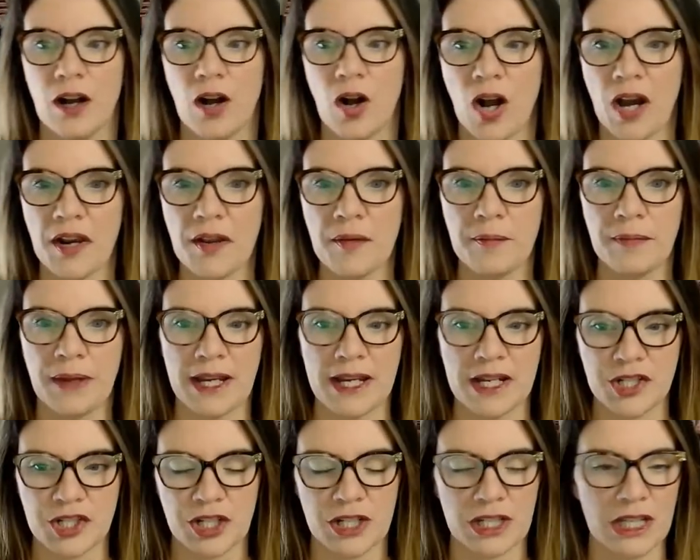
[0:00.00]

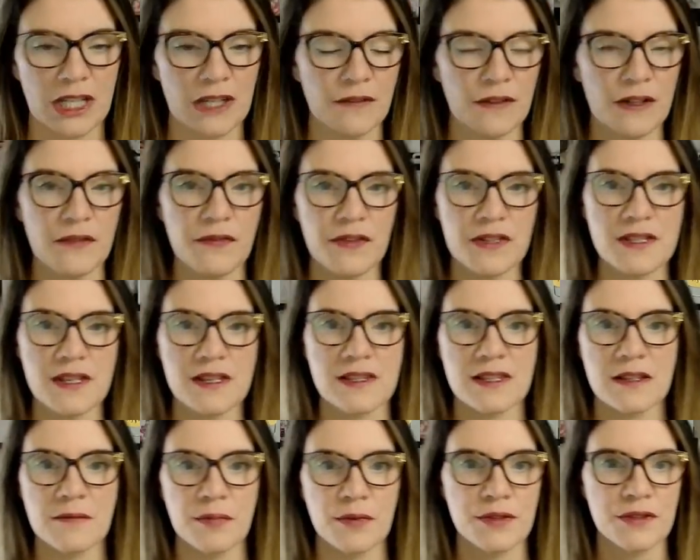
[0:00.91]
automation, even if it's a
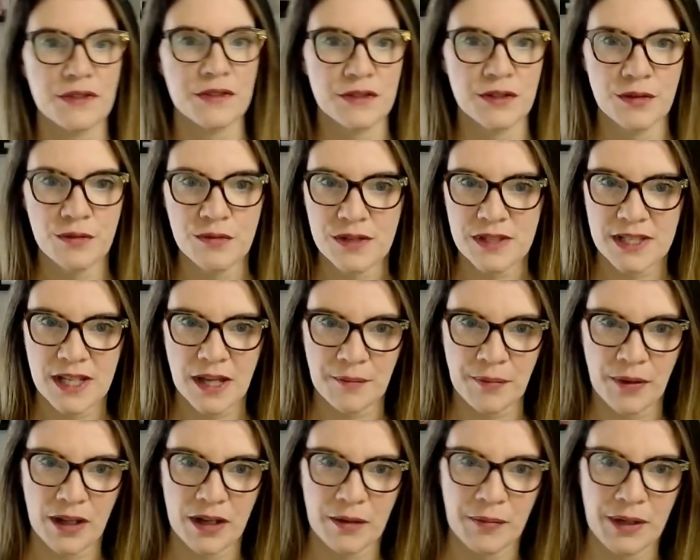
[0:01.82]
simple
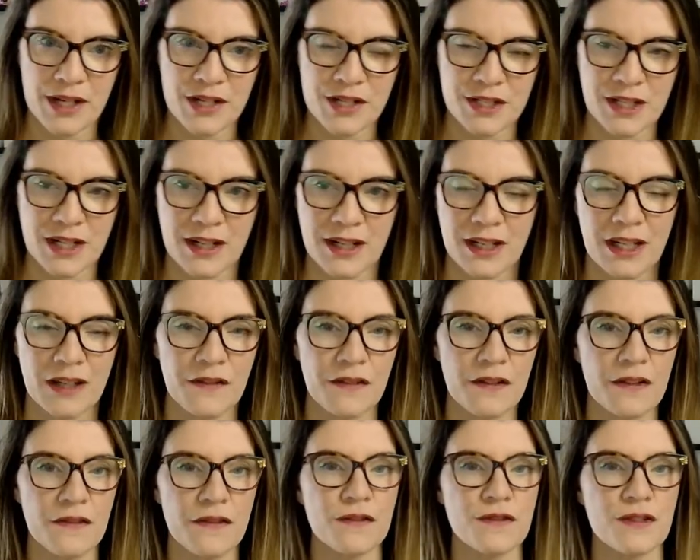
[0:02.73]
two-step automation,
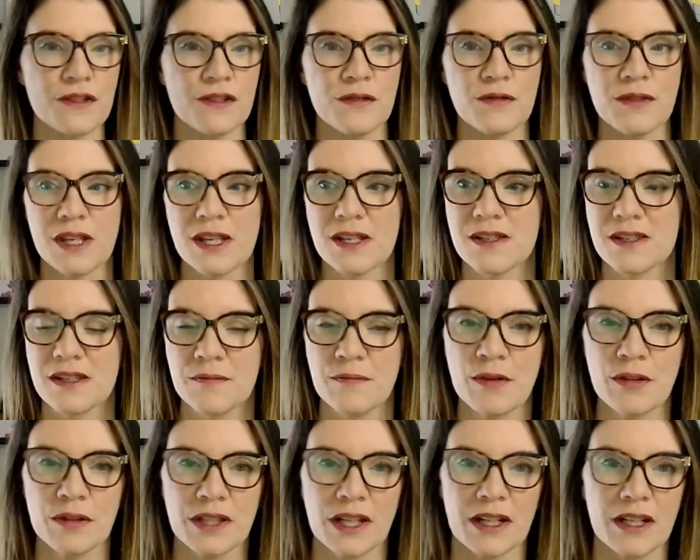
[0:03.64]
even if you're just doing a
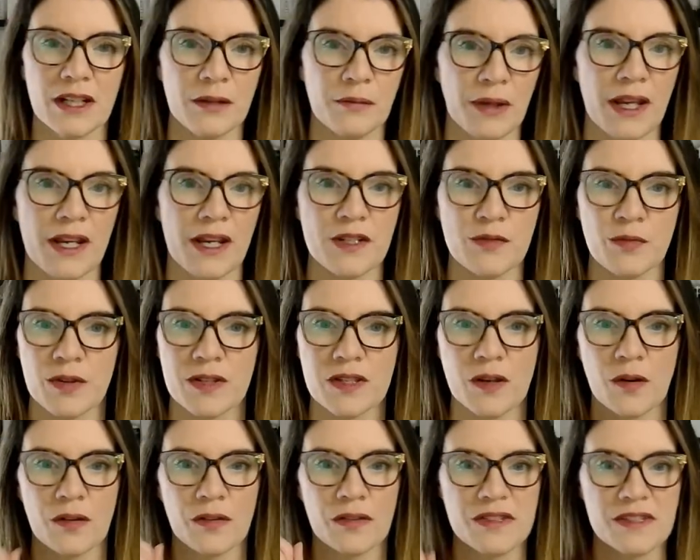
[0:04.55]
simple landing page where it's
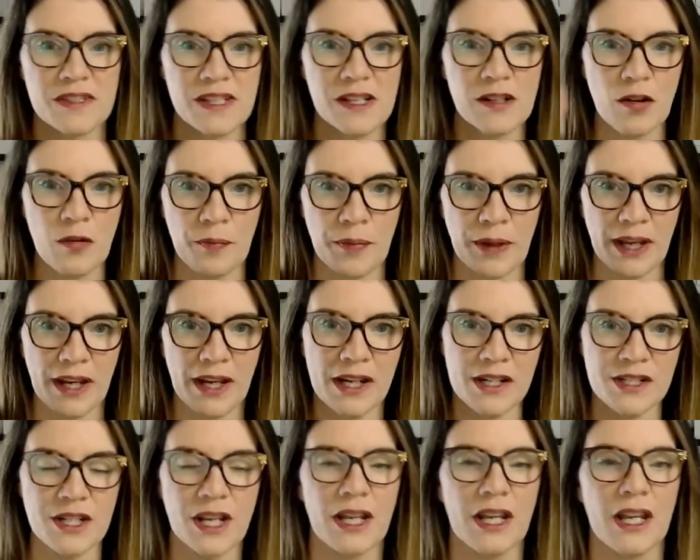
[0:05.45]
a single
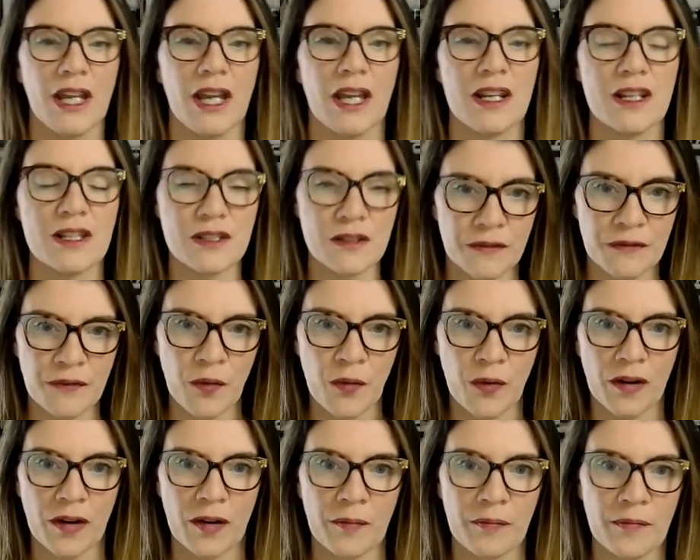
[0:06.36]
page and it's a
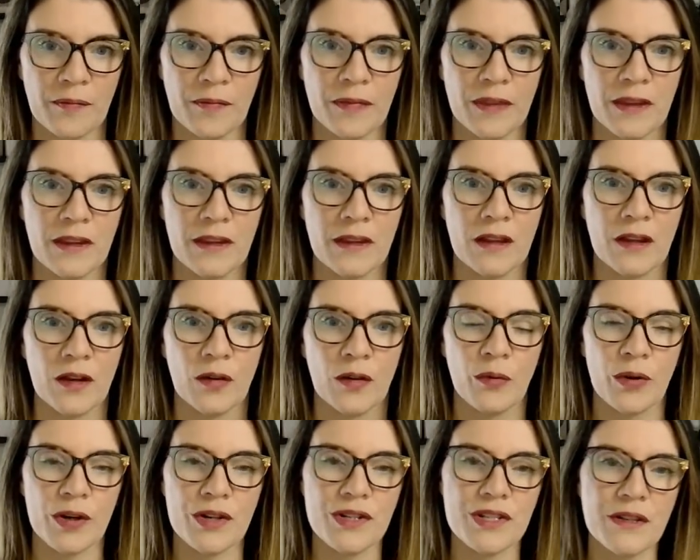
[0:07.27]
form,
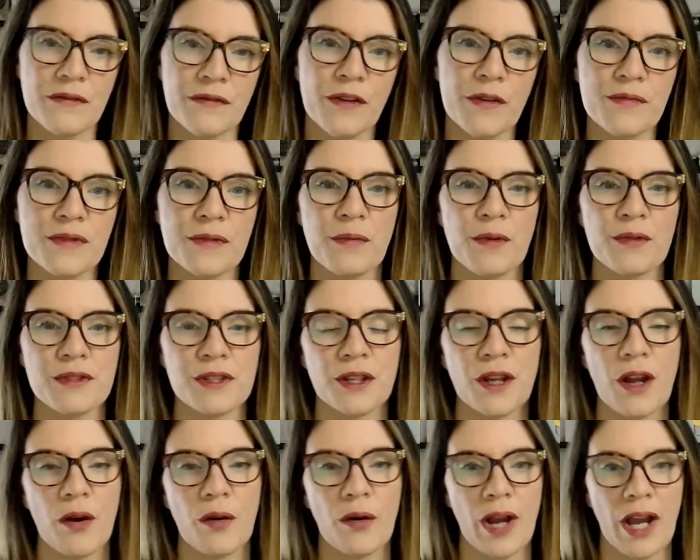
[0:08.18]
where's the form supposed to
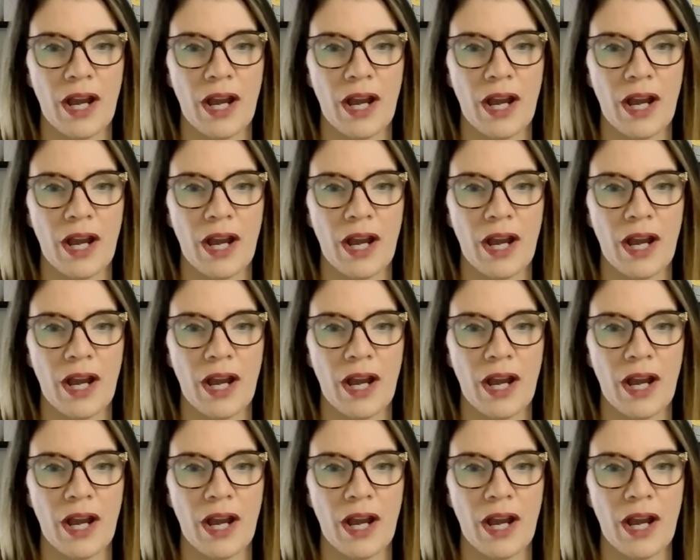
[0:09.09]
go